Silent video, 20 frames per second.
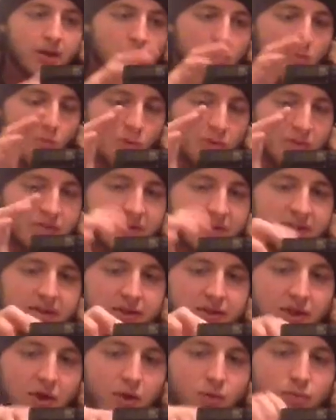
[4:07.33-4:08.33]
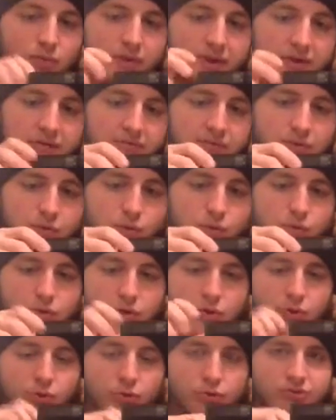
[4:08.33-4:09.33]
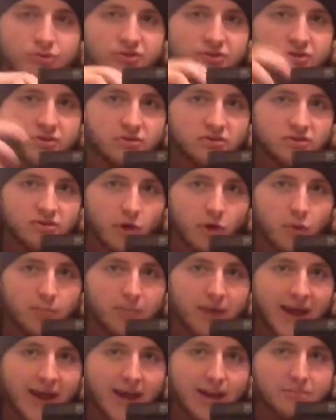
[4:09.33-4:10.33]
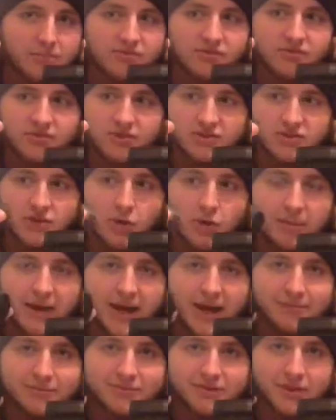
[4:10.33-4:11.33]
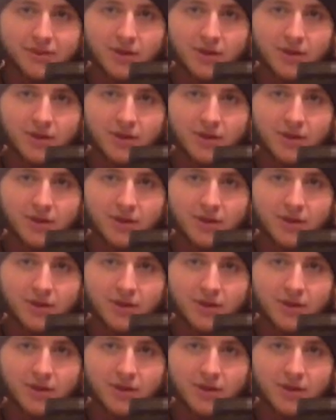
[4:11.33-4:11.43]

One thing to note, that if you use scope caps, the scope caps that